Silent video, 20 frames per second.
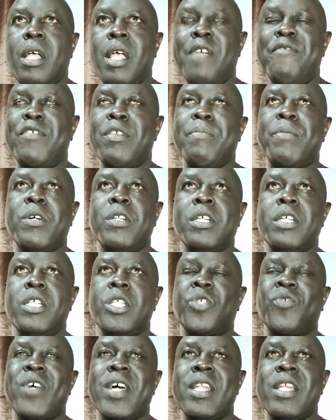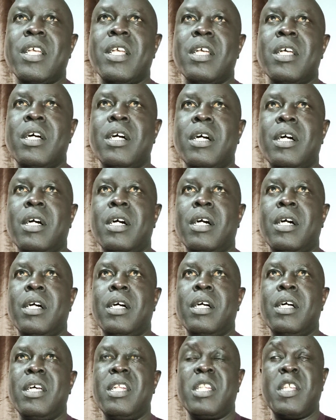everybody is running
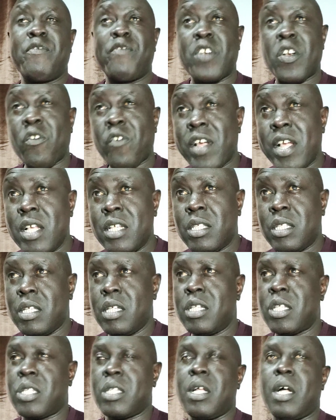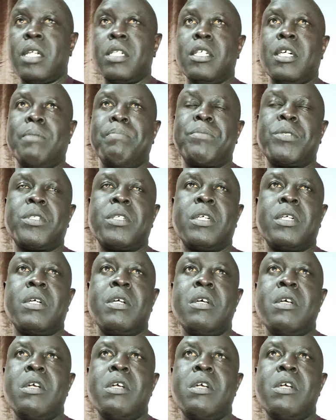a different race in startups.